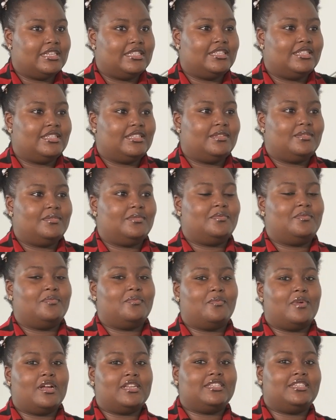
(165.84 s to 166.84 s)
is
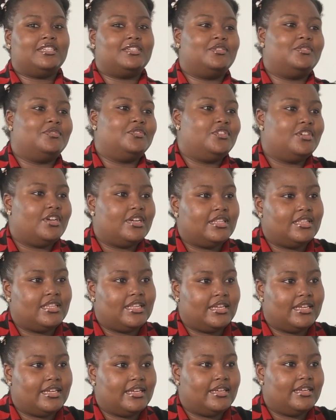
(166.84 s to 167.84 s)
wanting to join
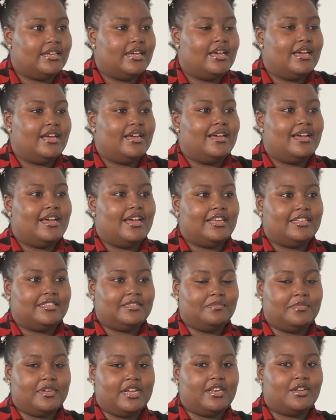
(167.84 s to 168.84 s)
the
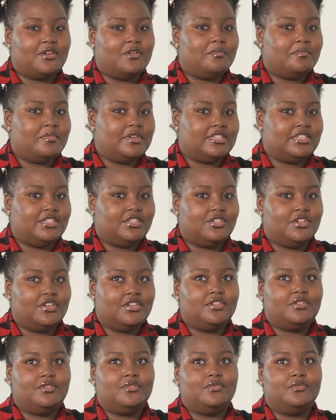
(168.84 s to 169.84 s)
SBL
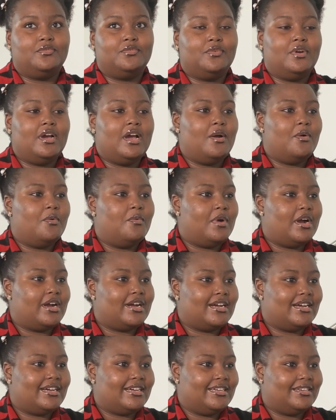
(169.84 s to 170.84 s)
competition to work
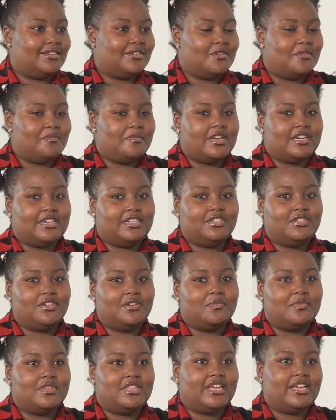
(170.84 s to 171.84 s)
in
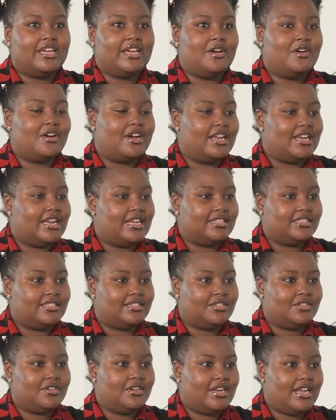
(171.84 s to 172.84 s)
cooperation with the
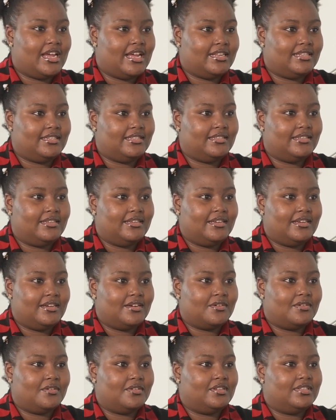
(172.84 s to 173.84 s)
organization heads,
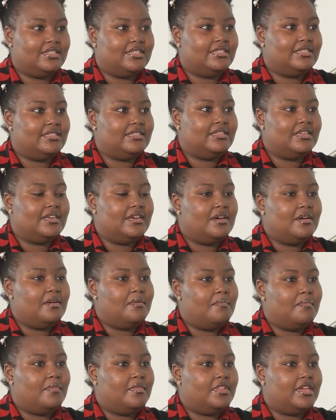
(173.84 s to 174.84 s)
because
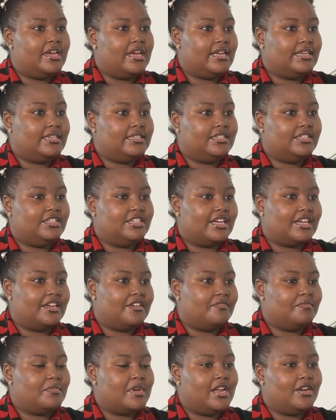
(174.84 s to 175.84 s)
the head teacher
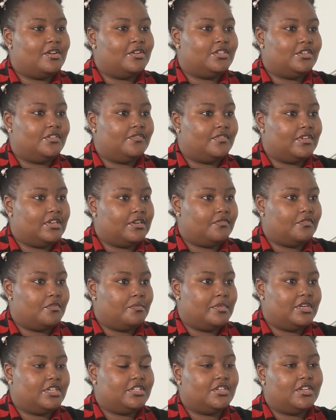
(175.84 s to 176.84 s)
gave me a lot of
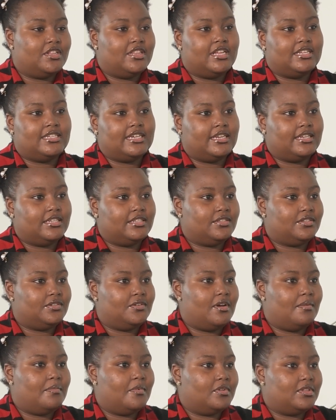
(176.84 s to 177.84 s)
information that I didn't
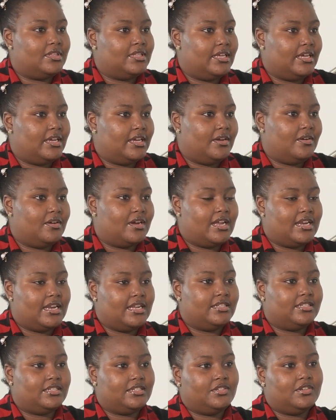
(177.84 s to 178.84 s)
know about the
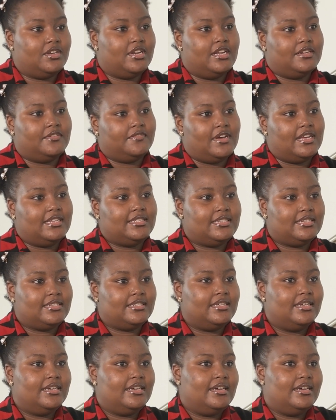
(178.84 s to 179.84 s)
organization at first.